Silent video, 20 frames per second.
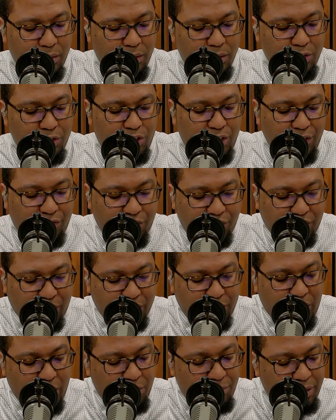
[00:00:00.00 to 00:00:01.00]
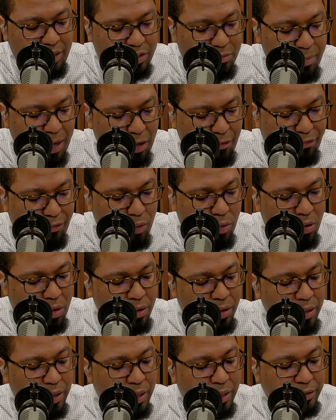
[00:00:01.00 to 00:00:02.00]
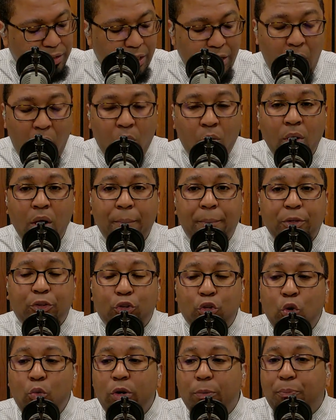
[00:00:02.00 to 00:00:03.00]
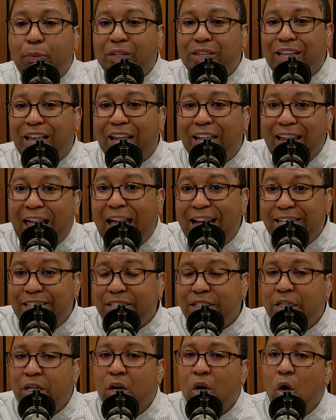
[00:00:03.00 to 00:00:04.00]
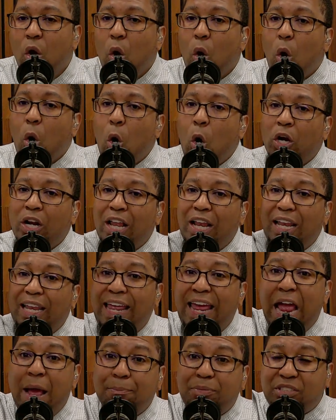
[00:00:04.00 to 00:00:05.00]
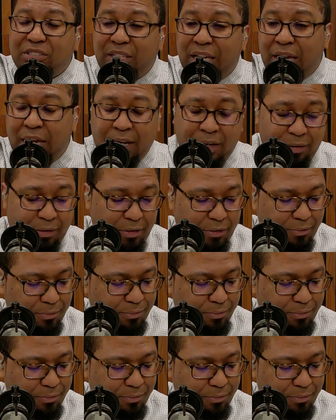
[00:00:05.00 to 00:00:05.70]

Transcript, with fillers: Jesus, continuing this metaphor, said, No, but you would put the light on a lampstand.